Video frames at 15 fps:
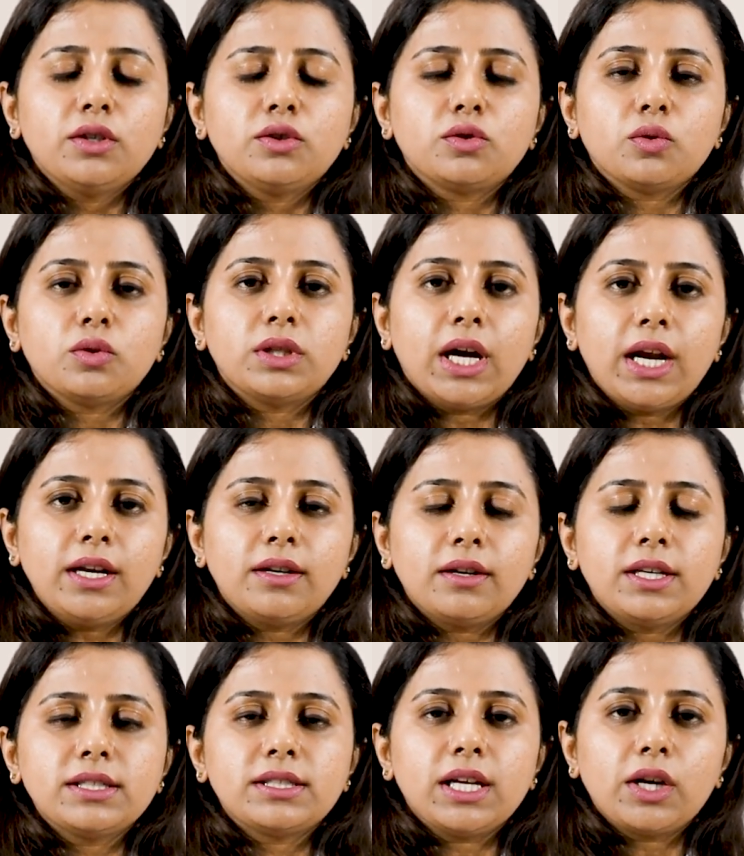So that
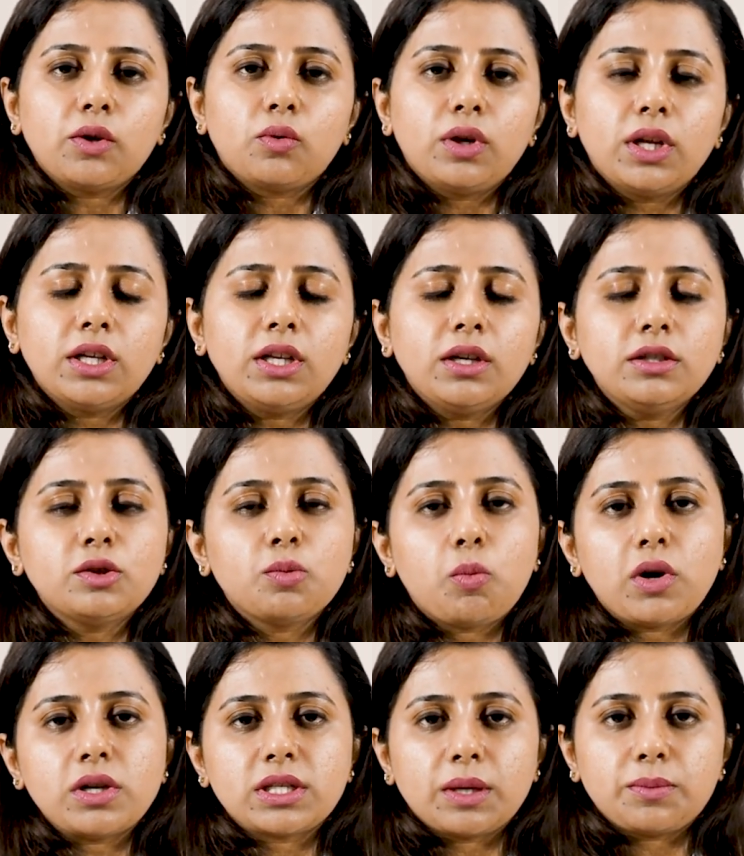is done only in a
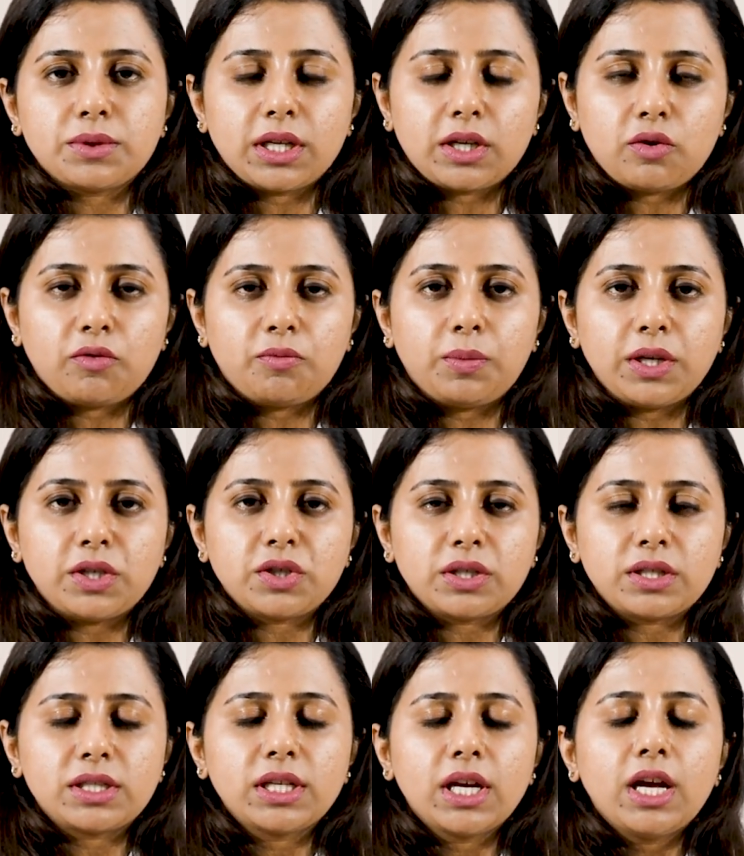small subset of
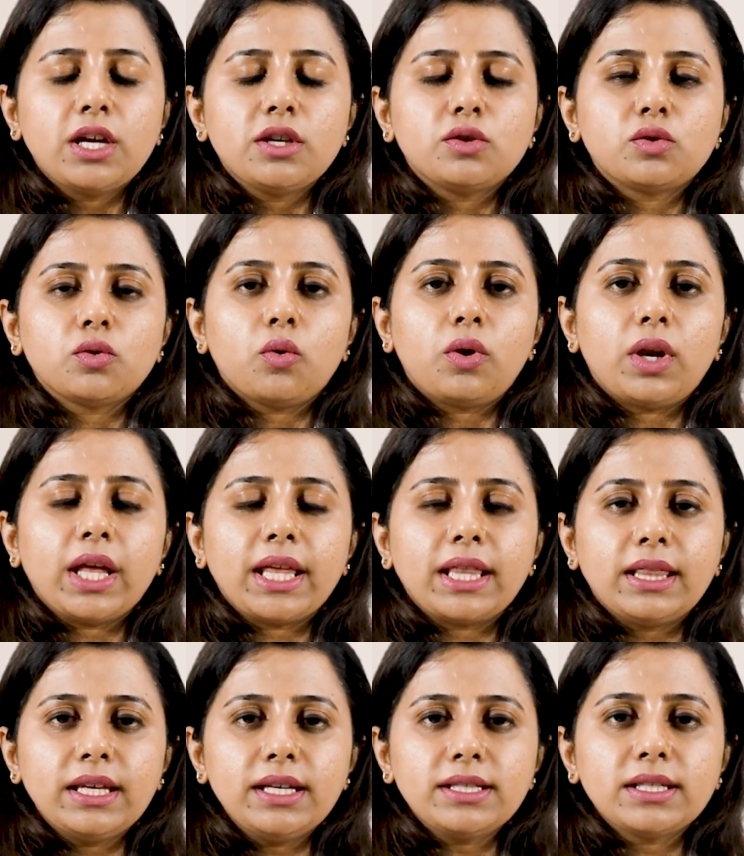patients. So
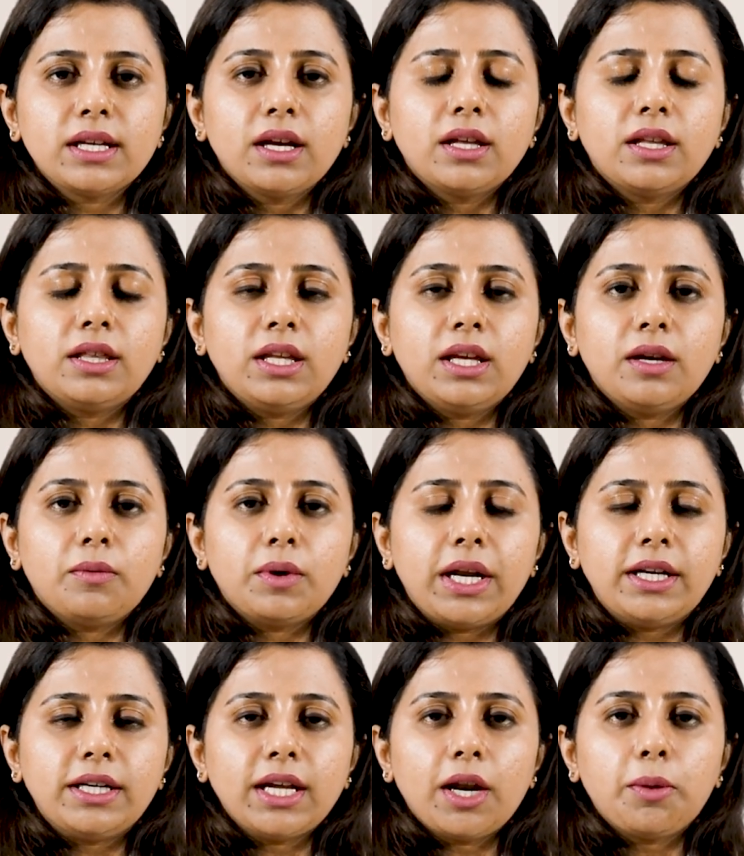like this, the
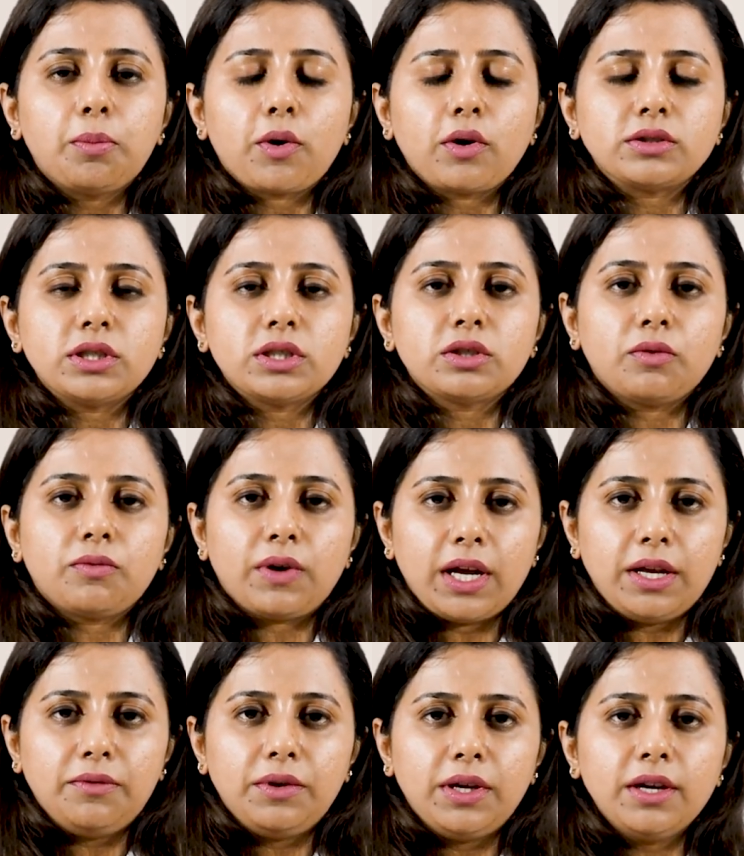entire process of
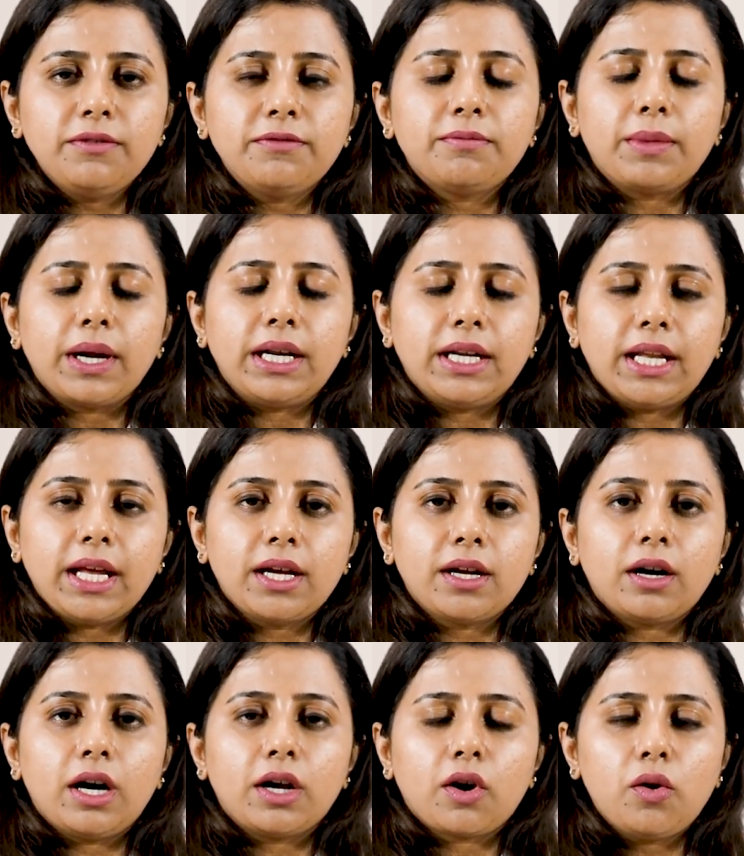IVF might
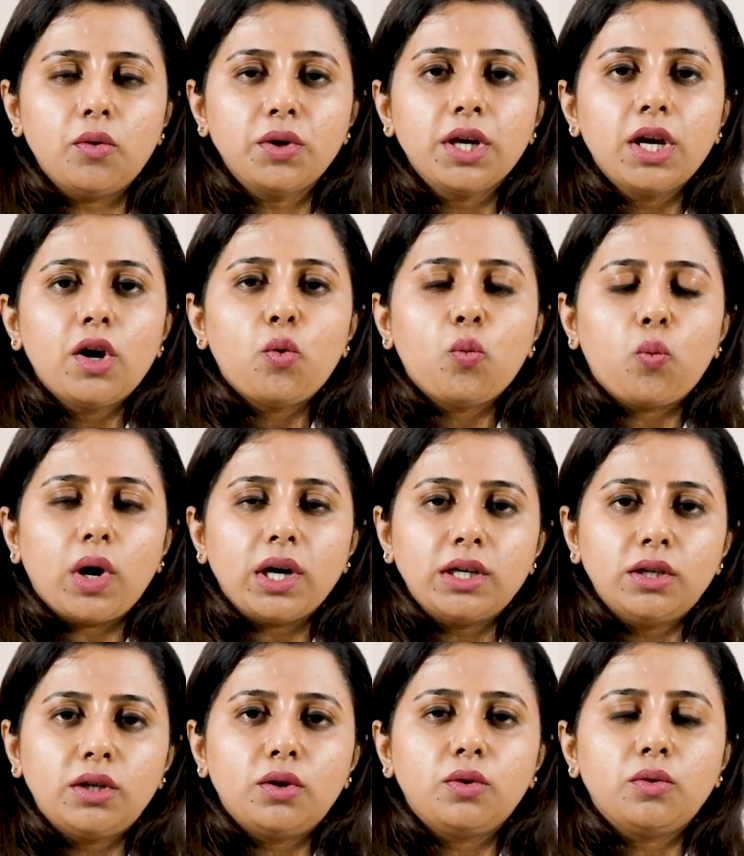take around
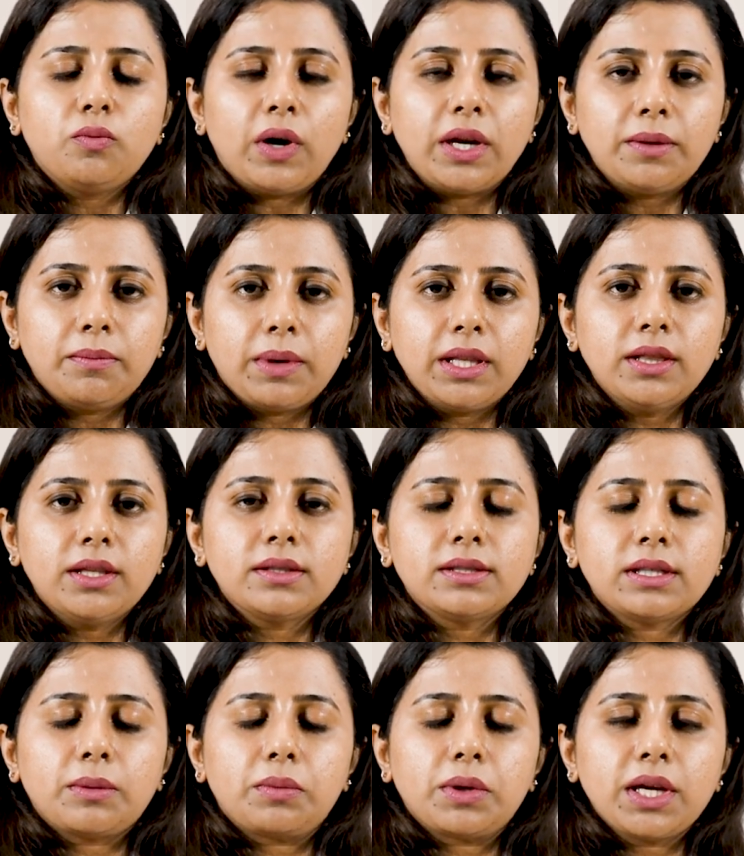one month,
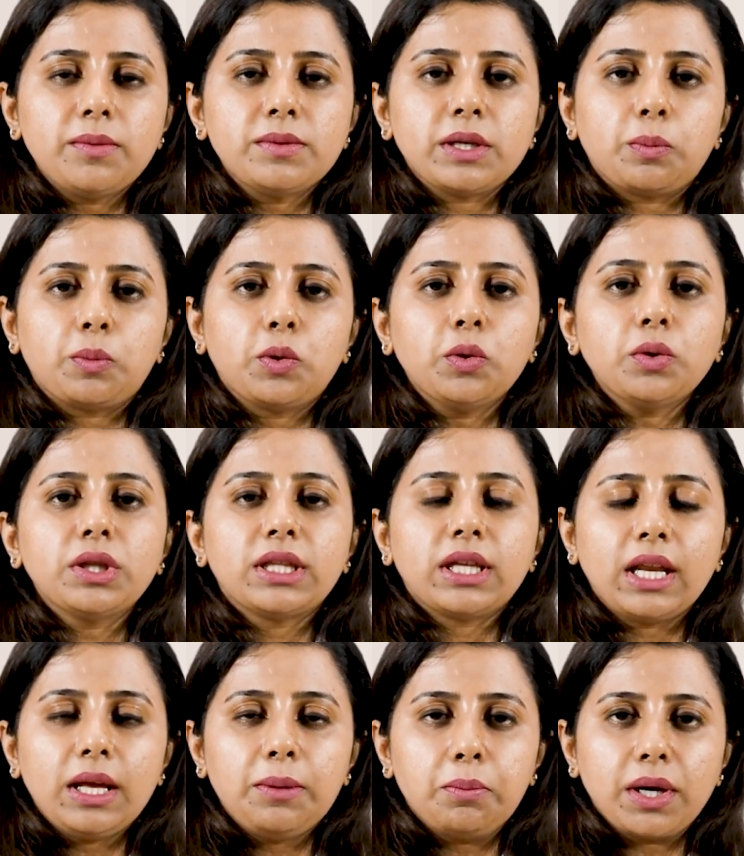sometimes up to
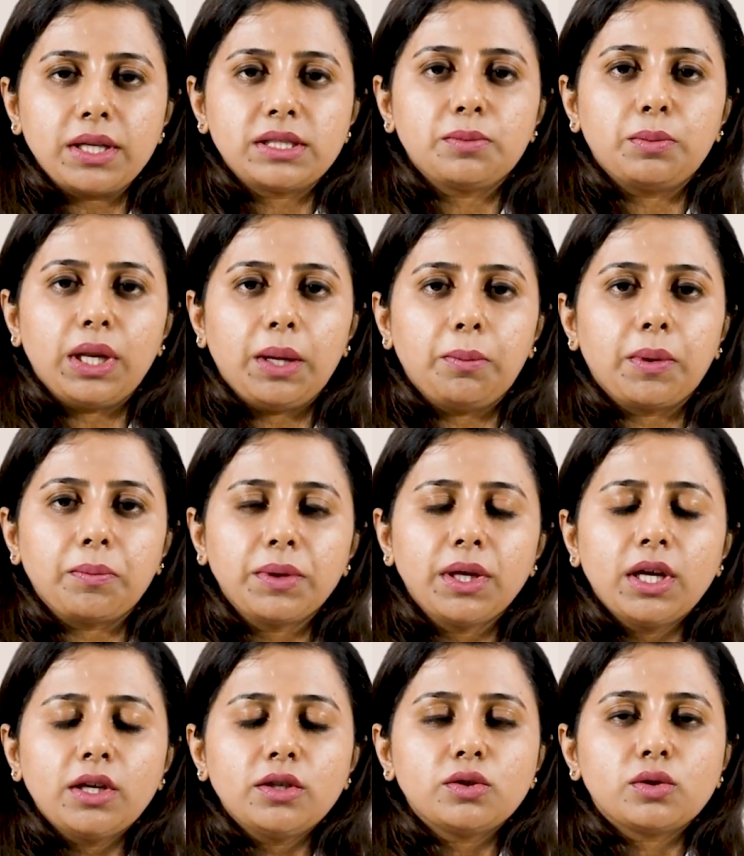3 months minimum.
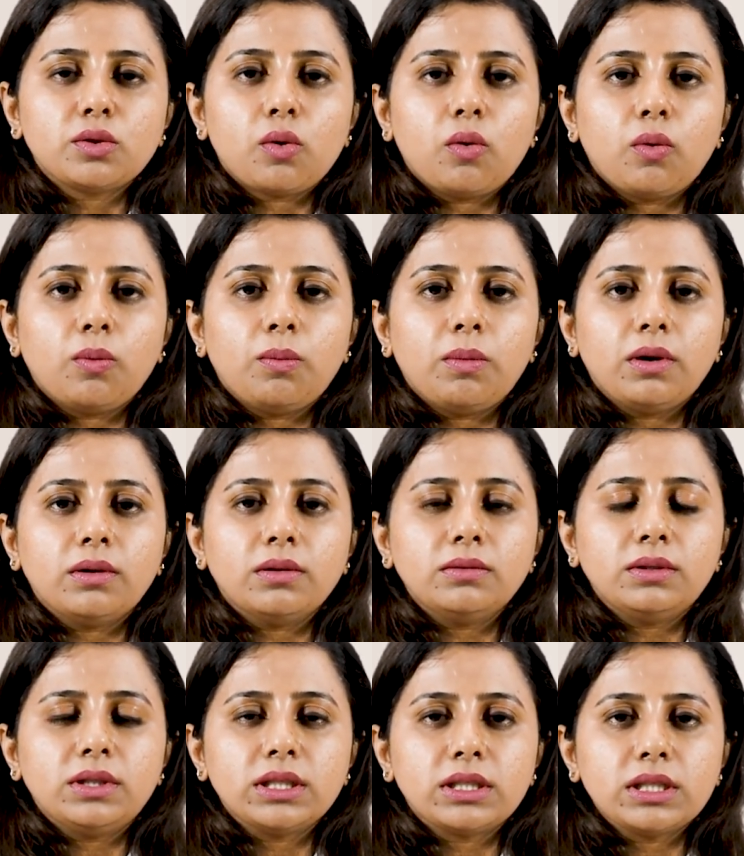
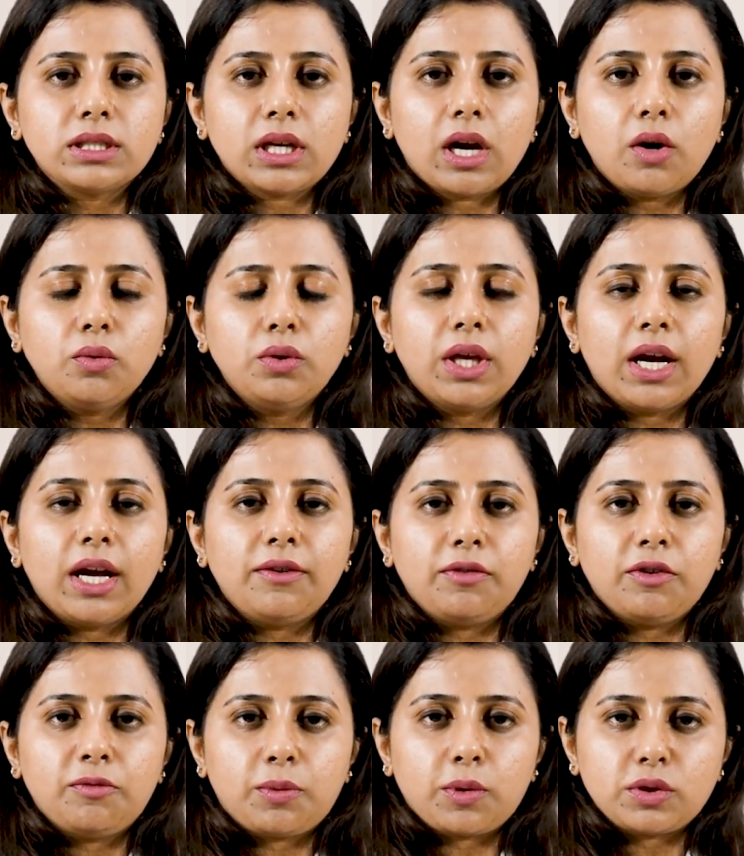So this is how the
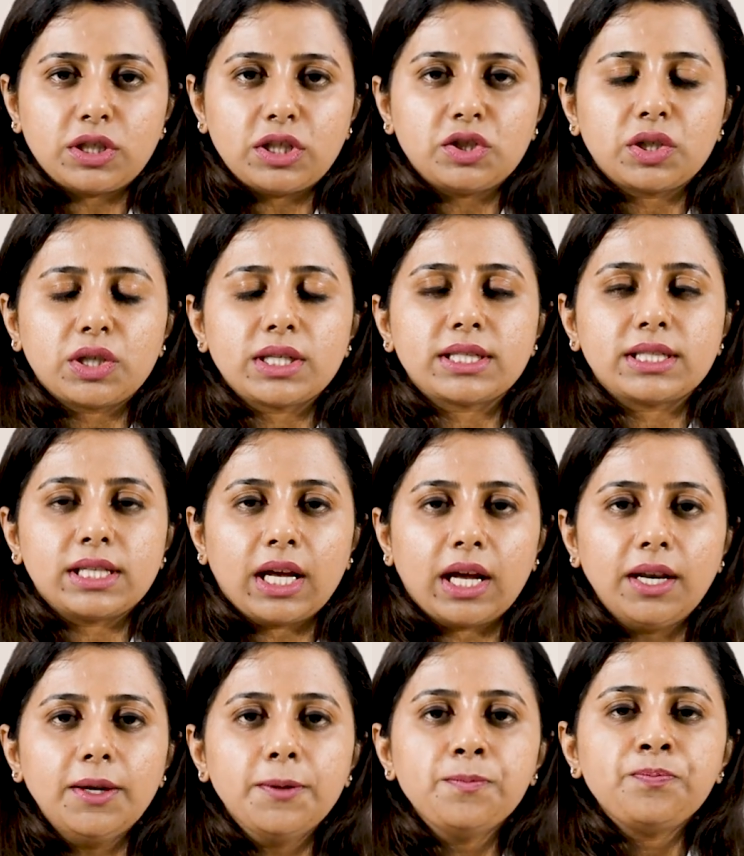IVF procedure is
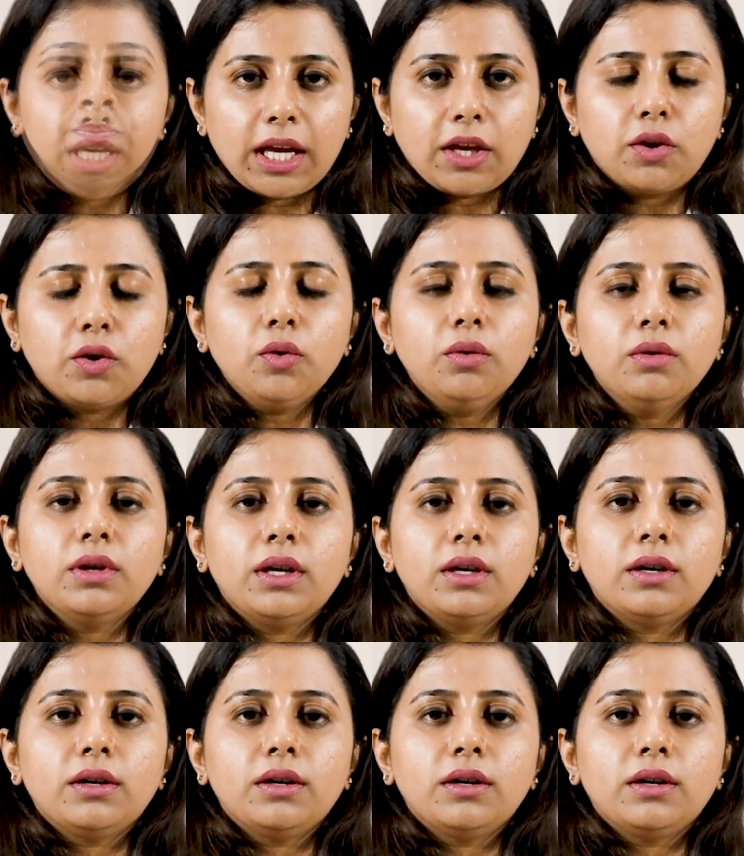done. Thank you.